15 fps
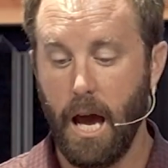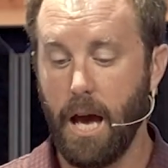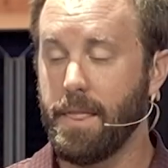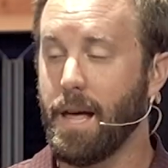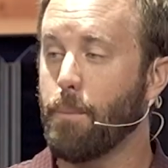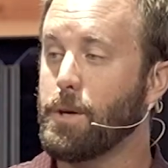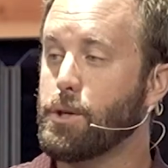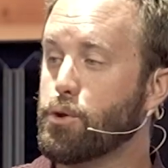and
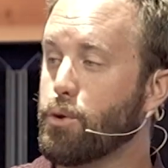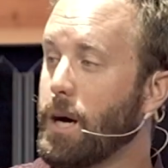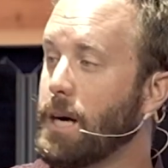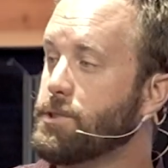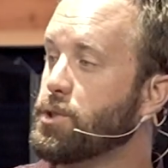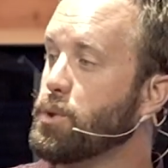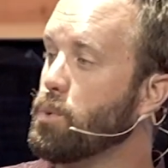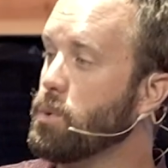that we
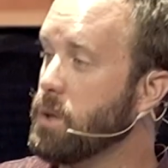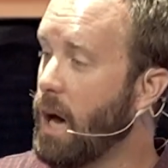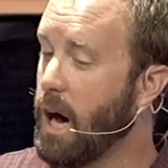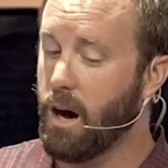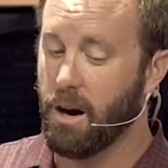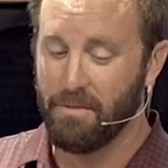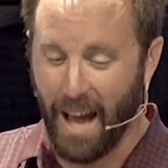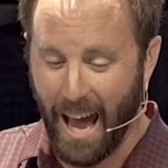try to
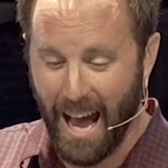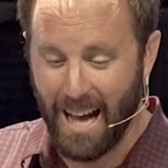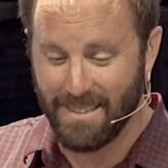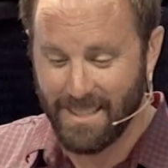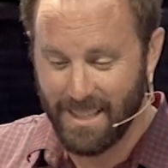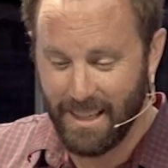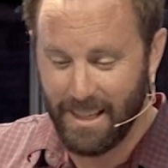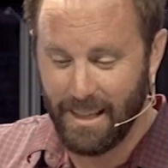love
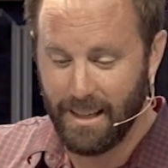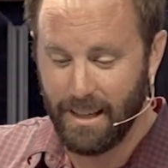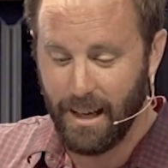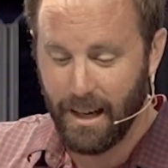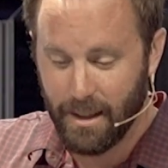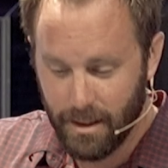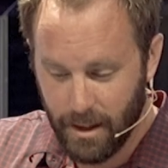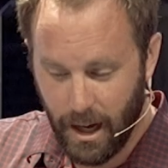as he
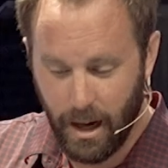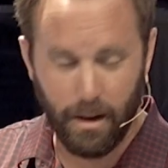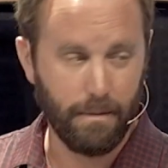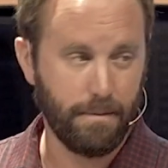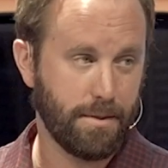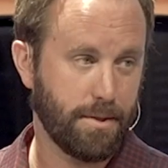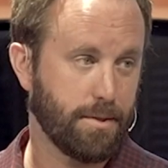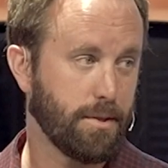
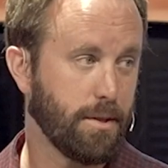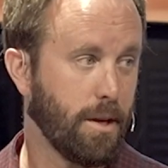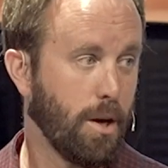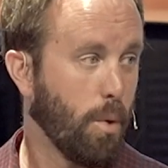loves,